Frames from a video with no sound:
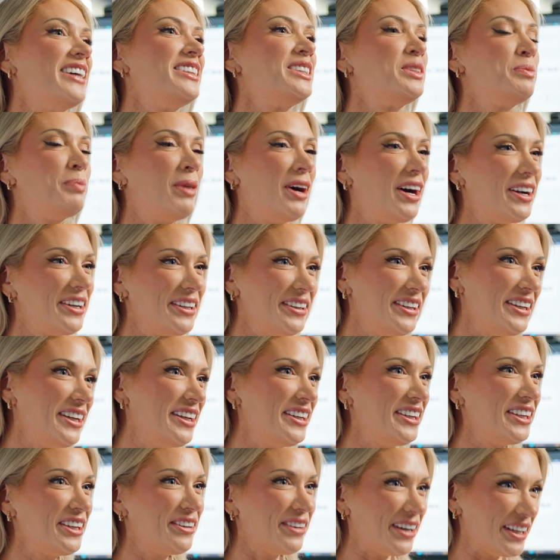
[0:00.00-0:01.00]
As part of the
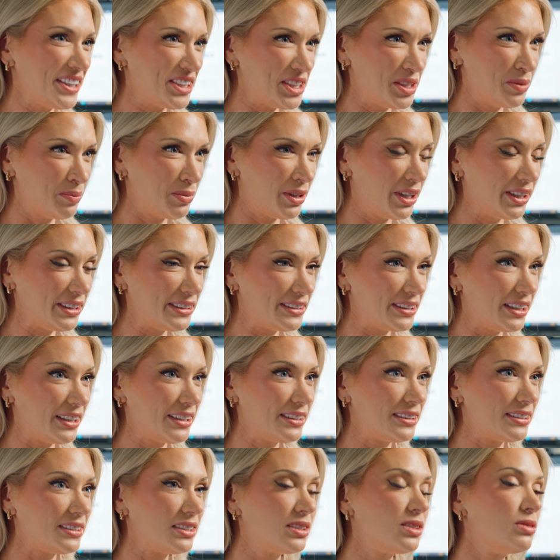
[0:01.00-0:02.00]
integration
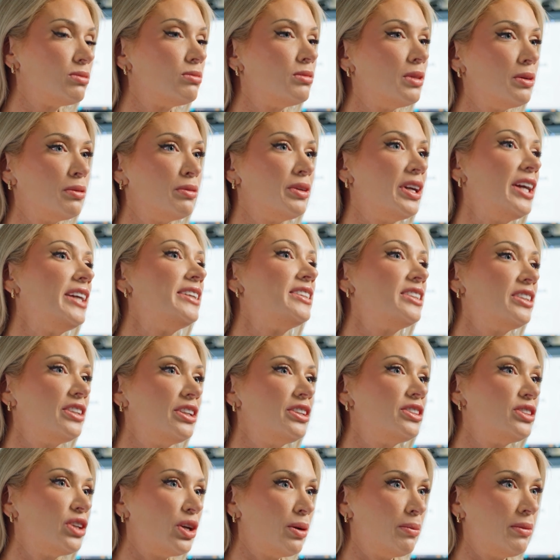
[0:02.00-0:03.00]
process, we will need to
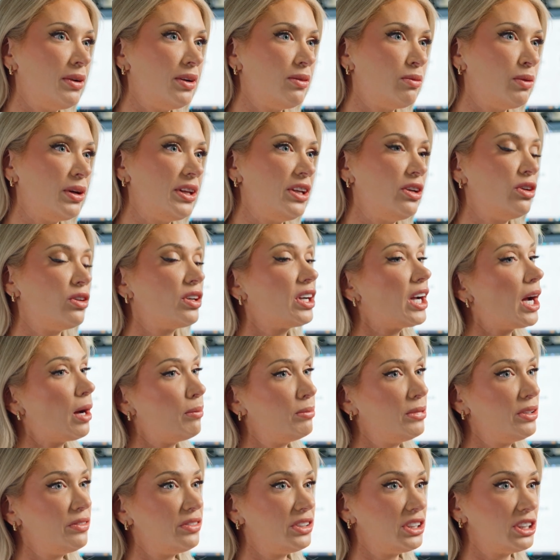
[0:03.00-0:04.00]
determine whether your
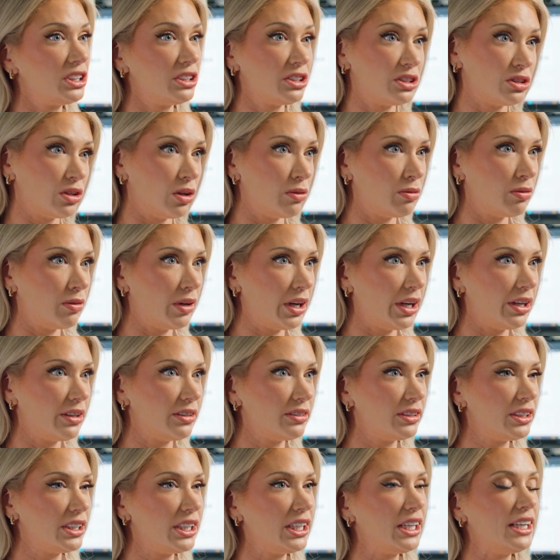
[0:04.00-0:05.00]
cabinet vision software
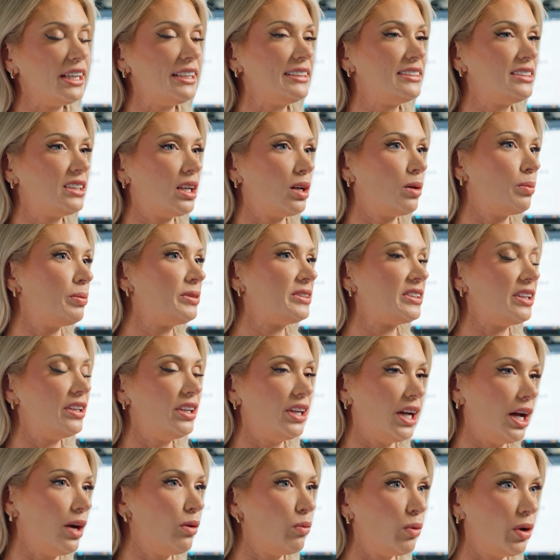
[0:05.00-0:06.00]
is set up as a
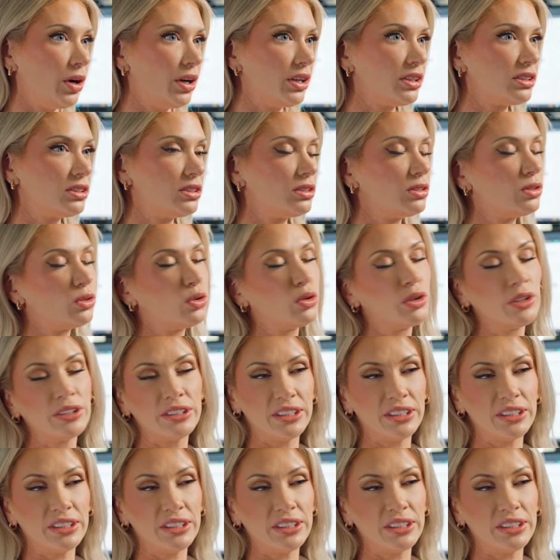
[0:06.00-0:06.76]
networked or a